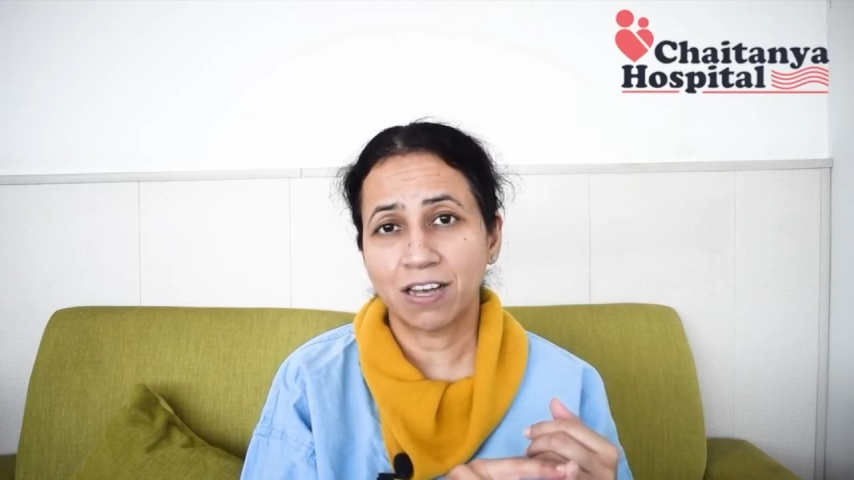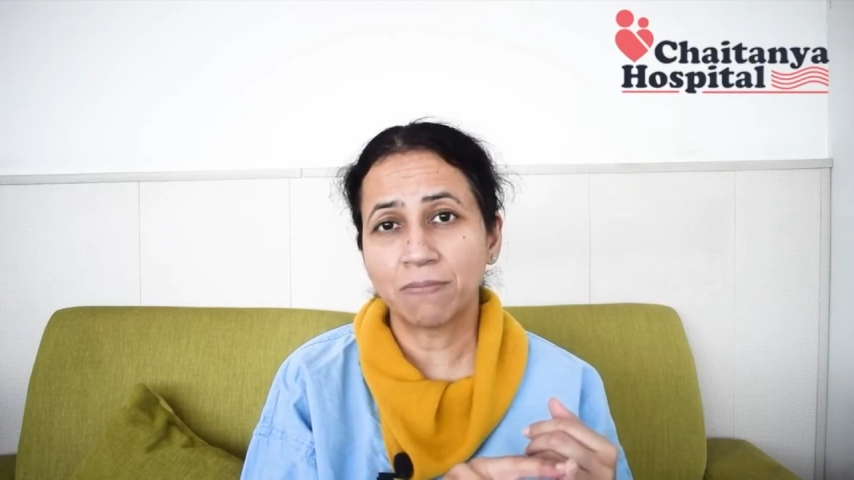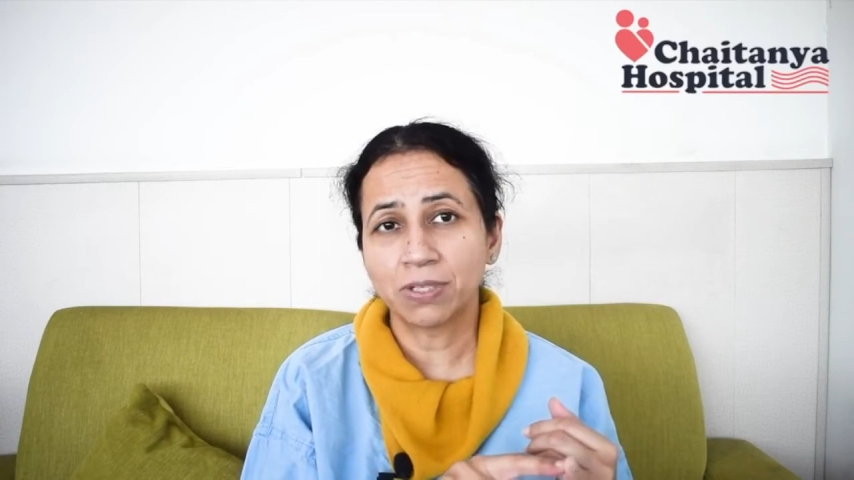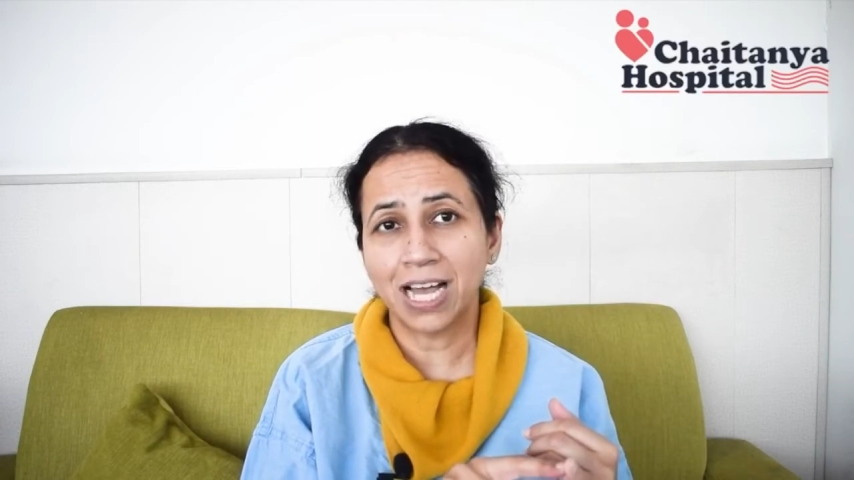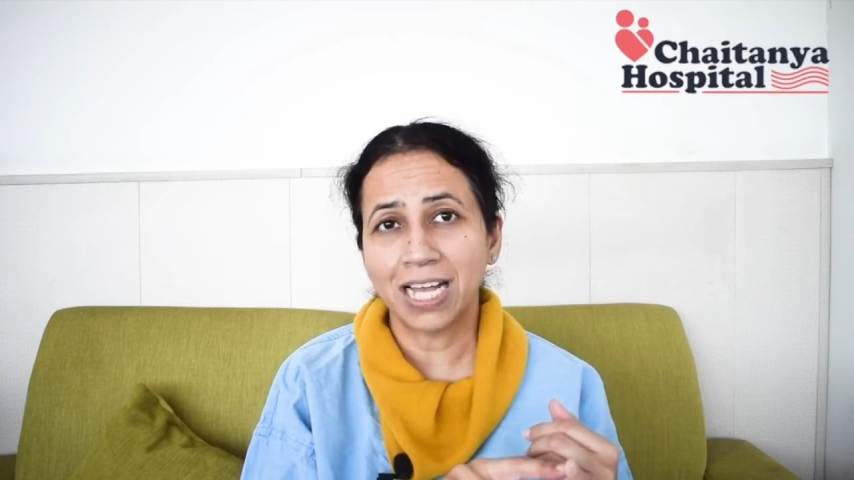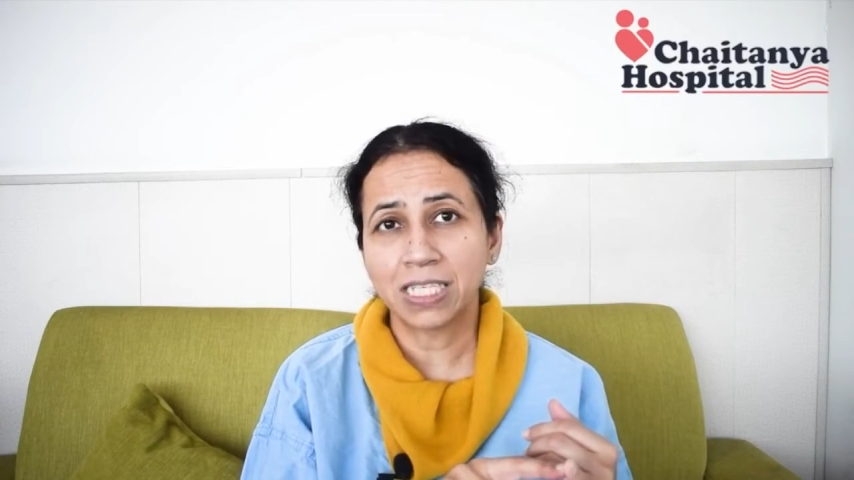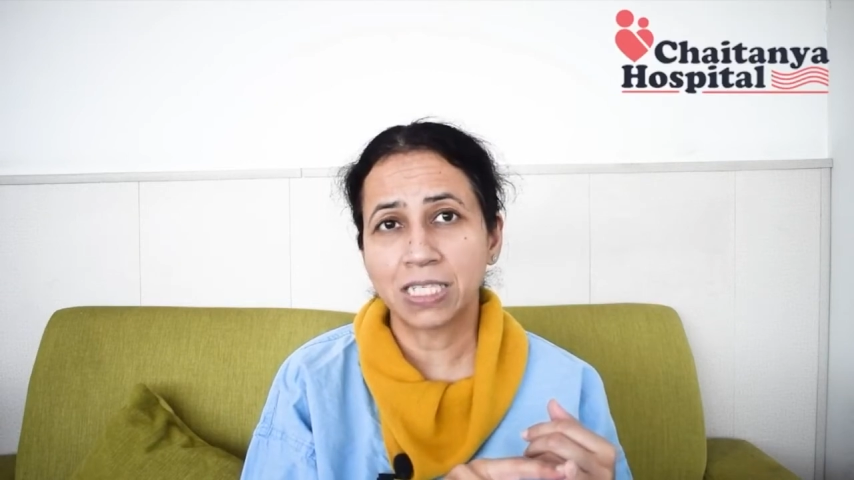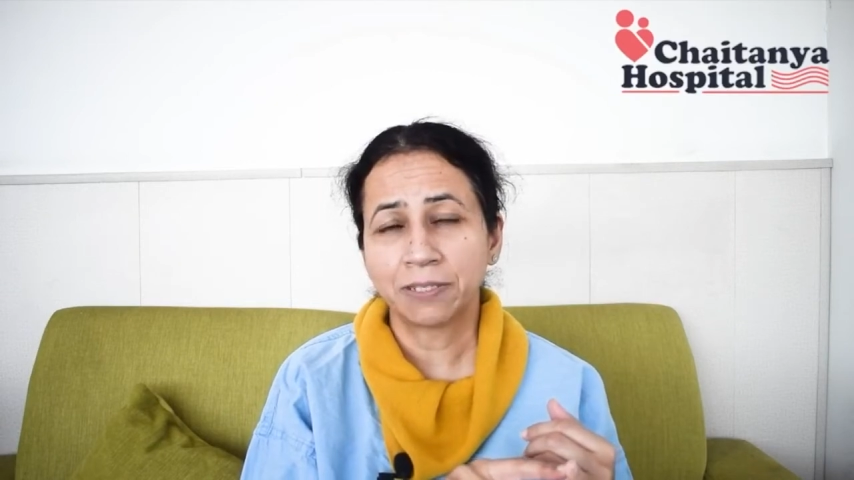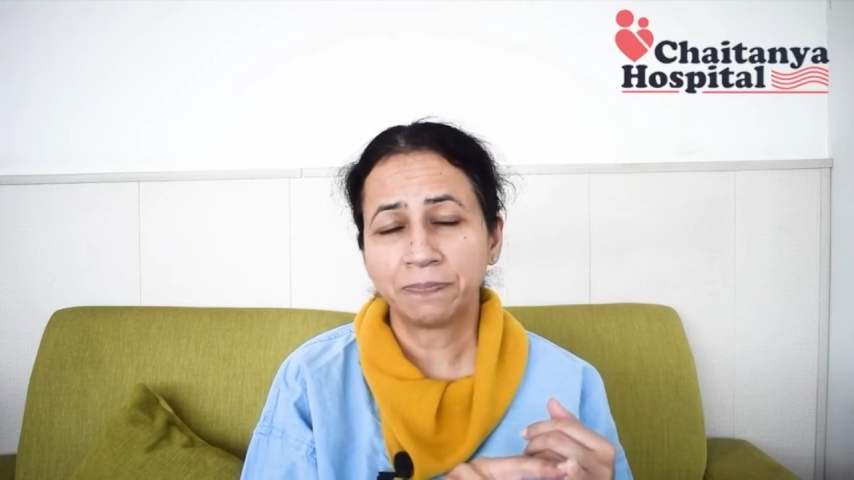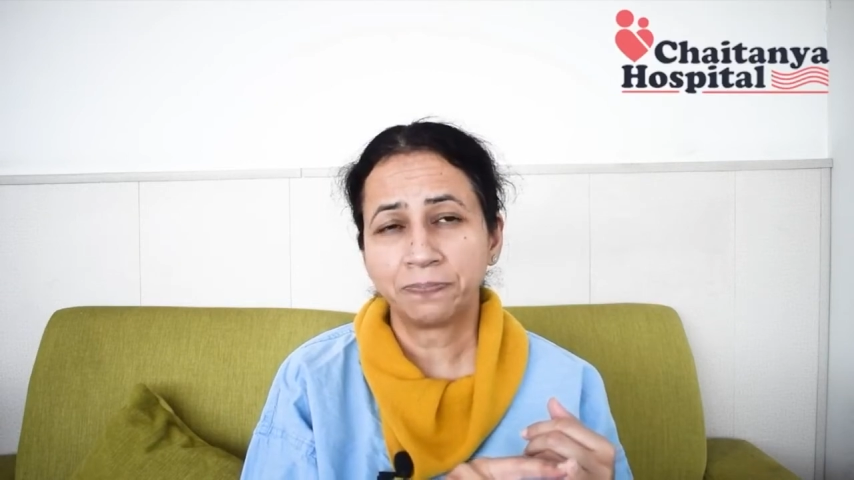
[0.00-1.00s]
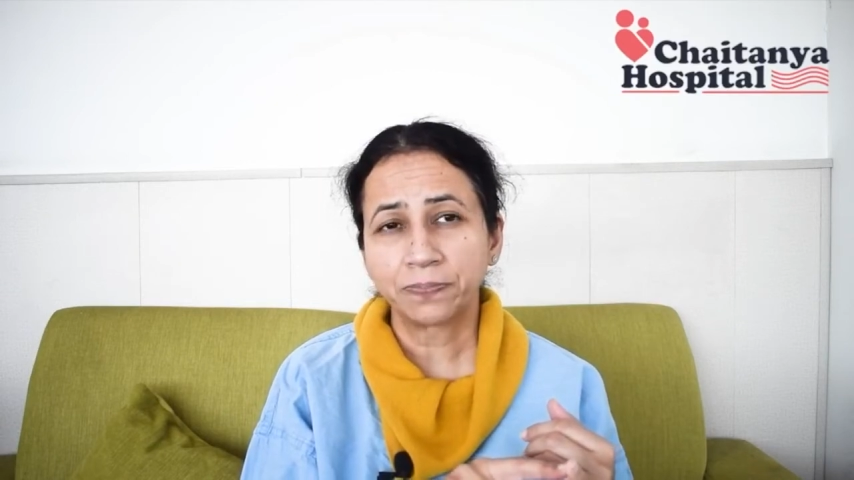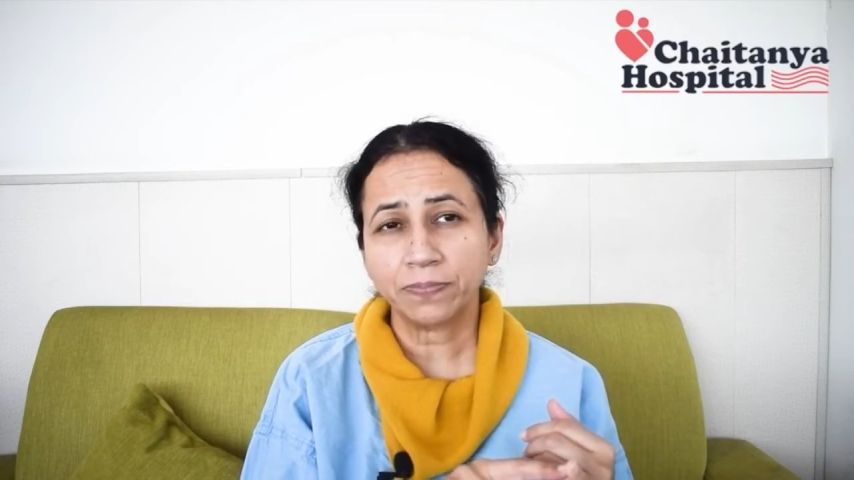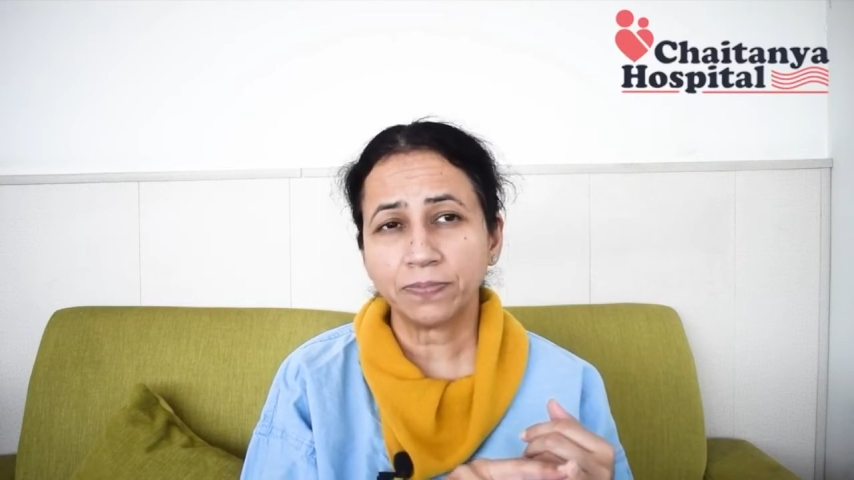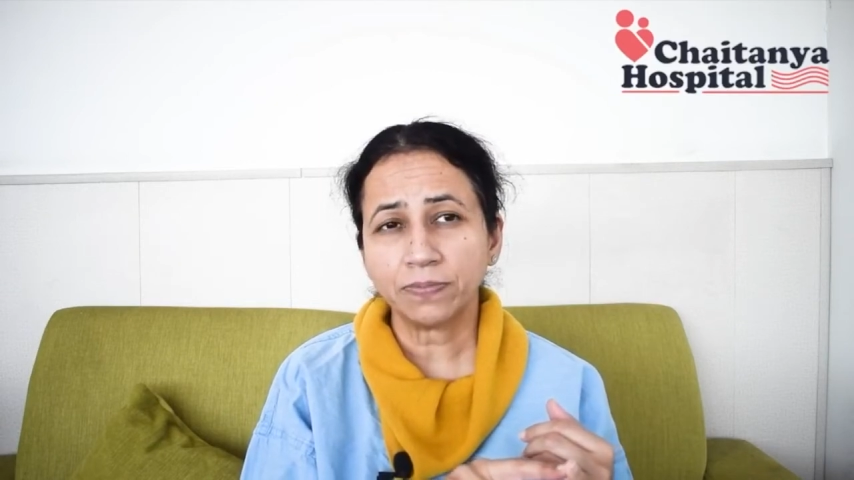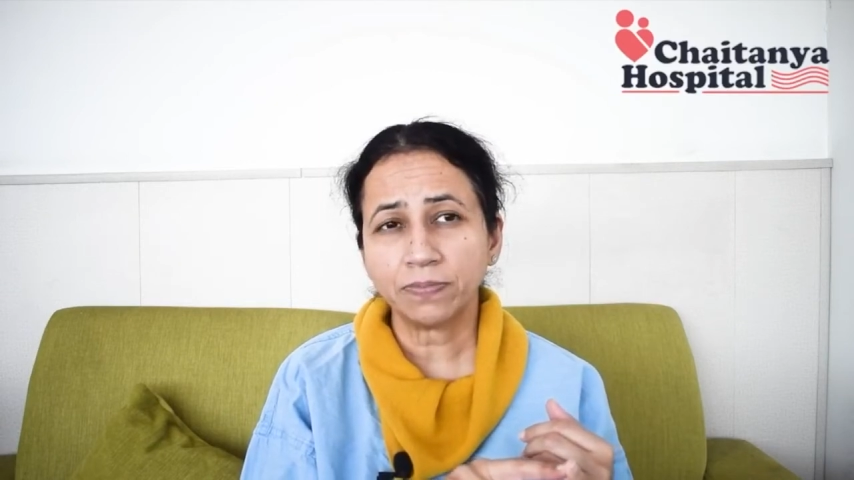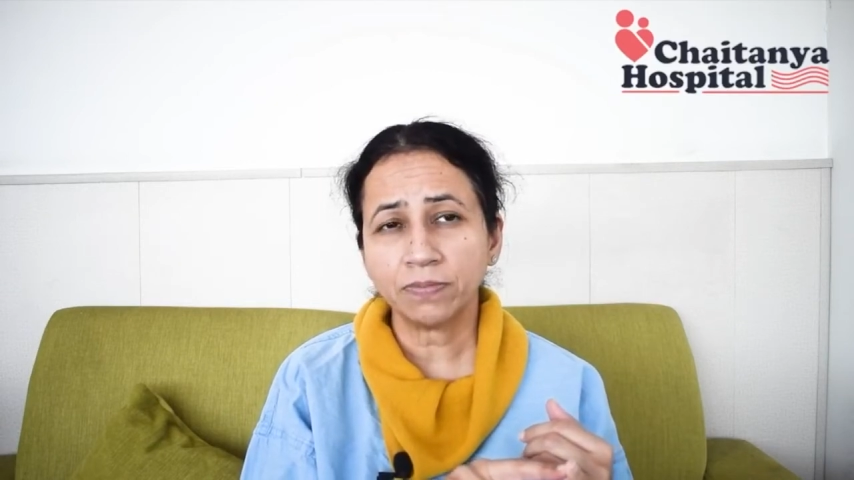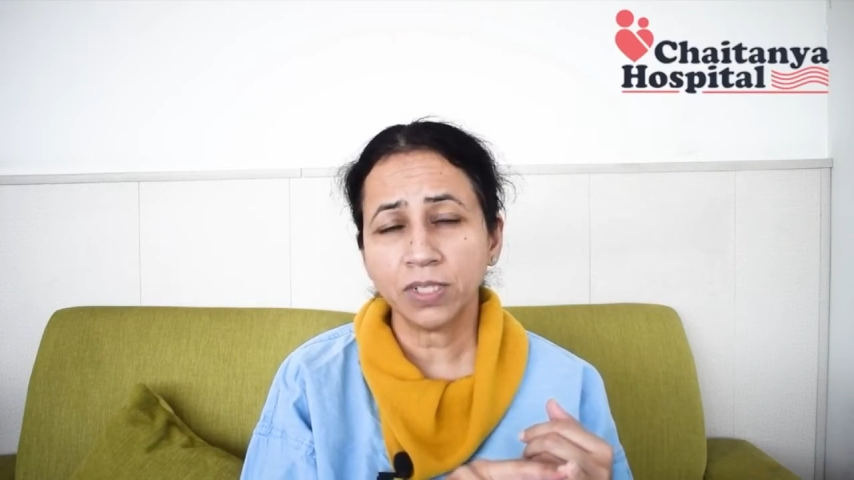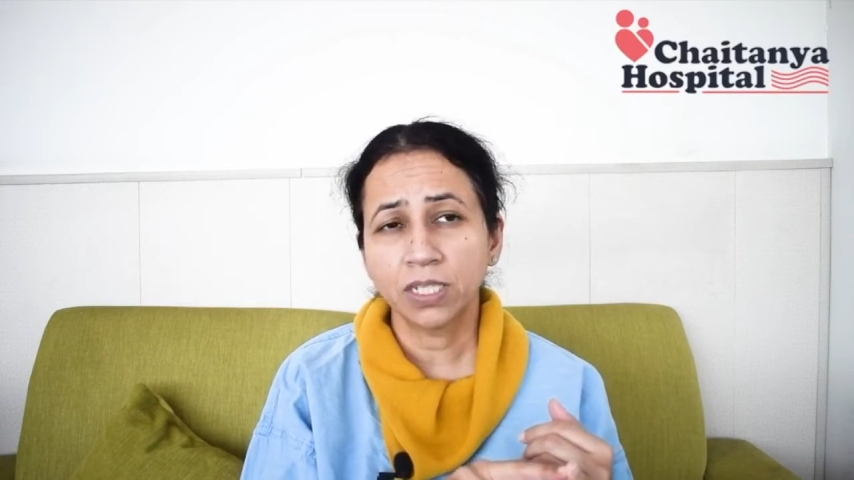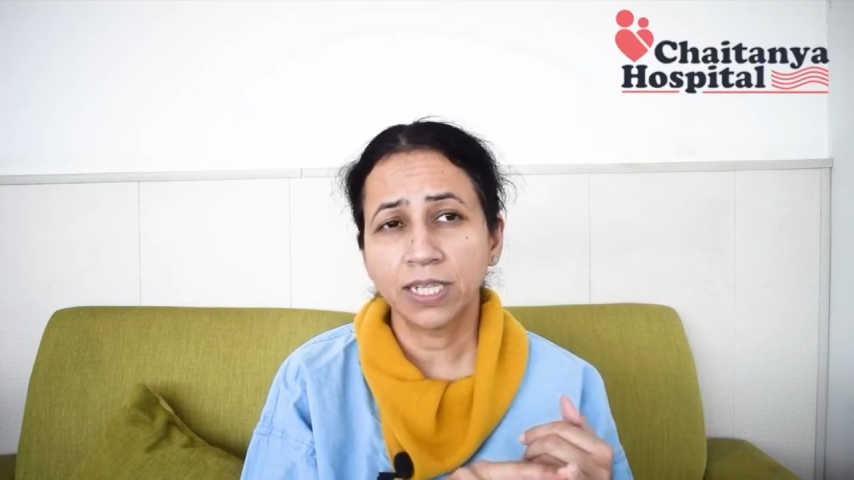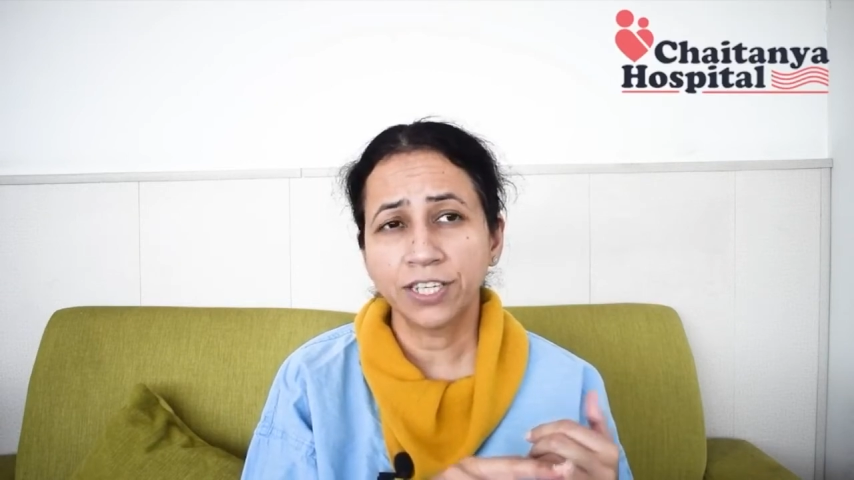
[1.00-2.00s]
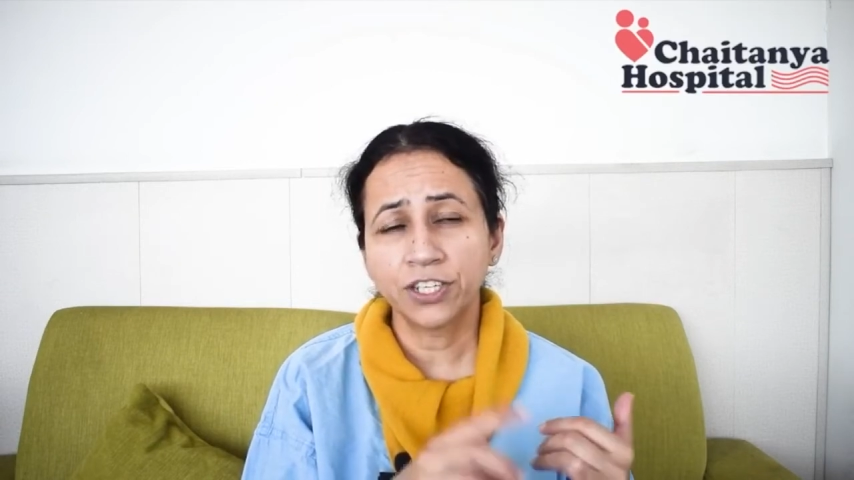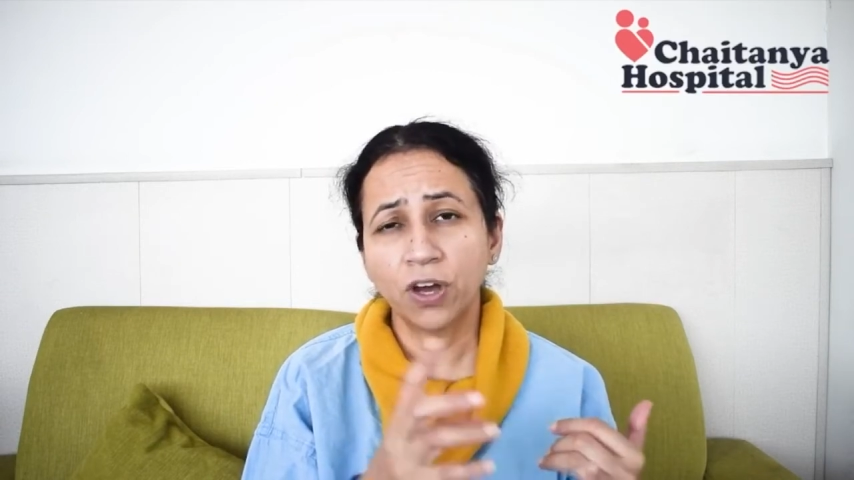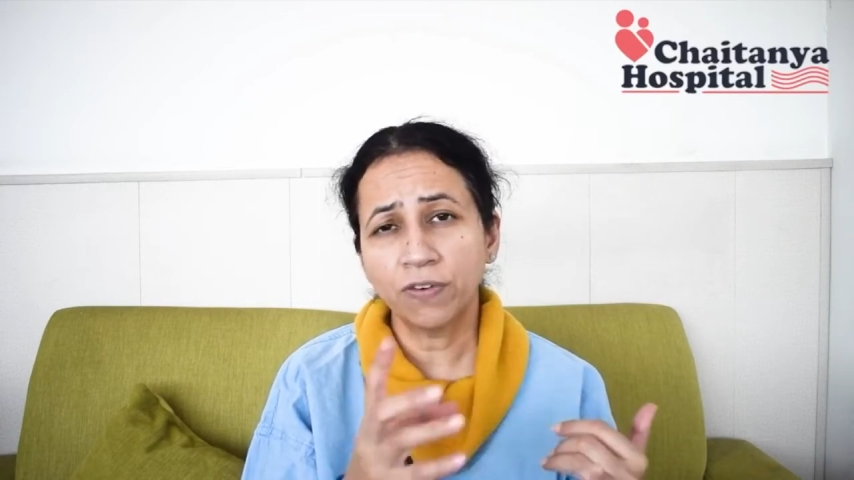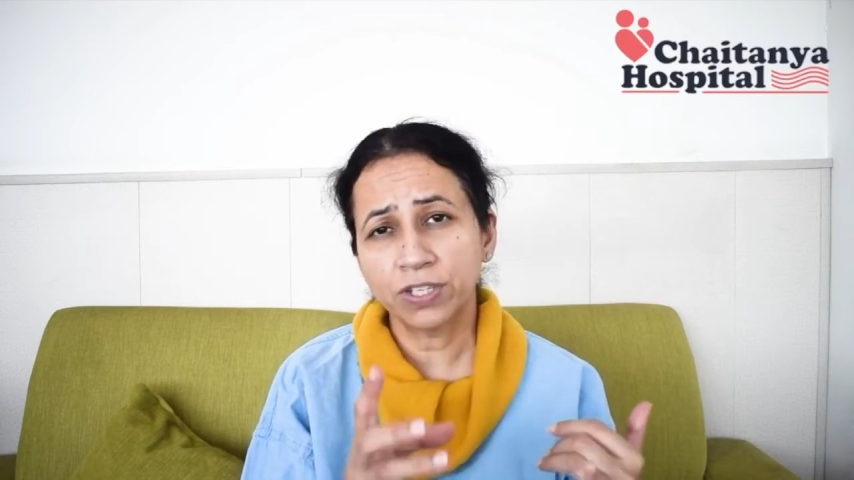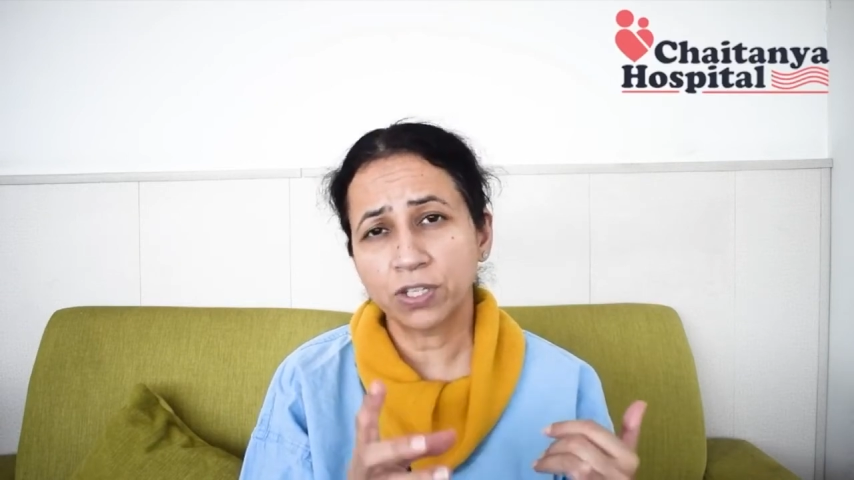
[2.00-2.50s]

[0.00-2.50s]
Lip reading: as that your risk